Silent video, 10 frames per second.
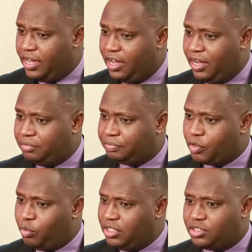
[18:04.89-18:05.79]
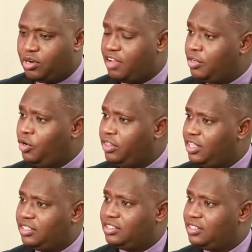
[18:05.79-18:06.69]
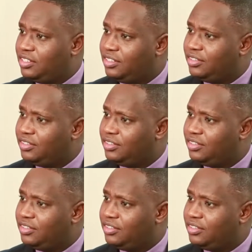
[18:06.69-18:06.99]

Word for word: Uh, what is driving all this?